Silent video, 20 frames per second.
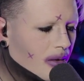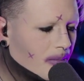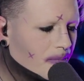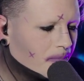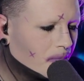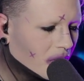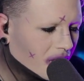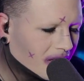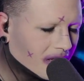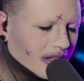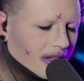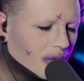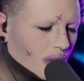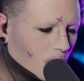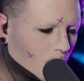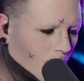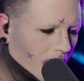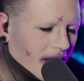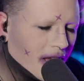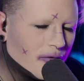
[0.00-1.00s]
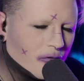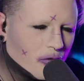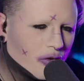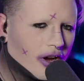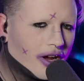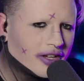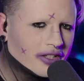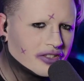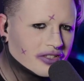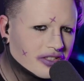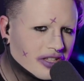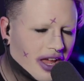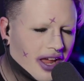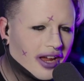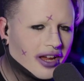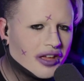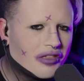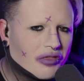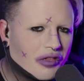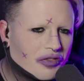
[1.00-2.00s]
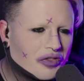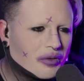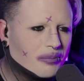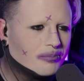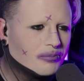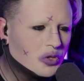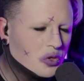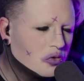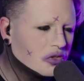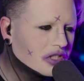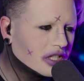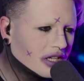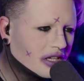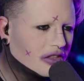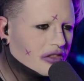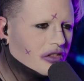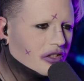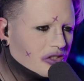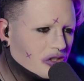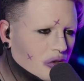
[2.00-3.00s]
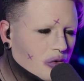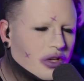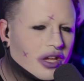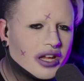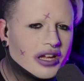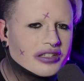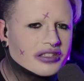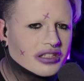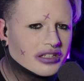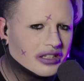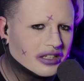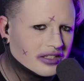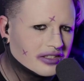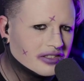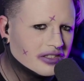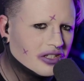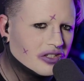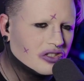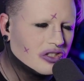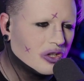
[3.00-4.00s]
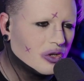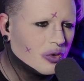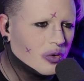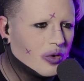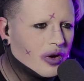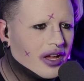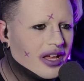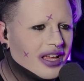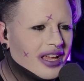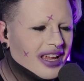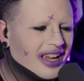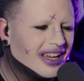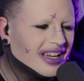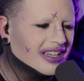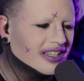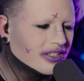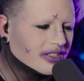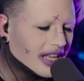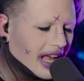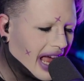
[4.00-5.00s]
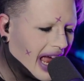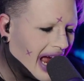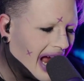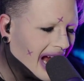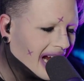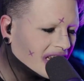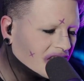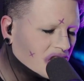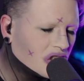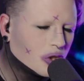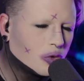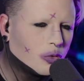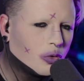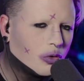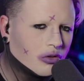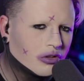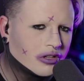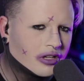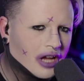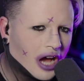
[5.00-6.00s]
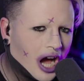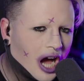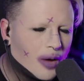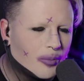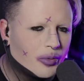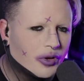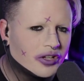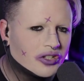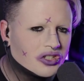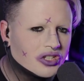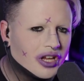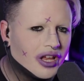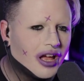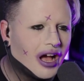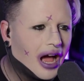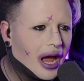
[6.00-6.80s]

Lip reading: But whenever I say that the music that you kids are listening to is actual garbage,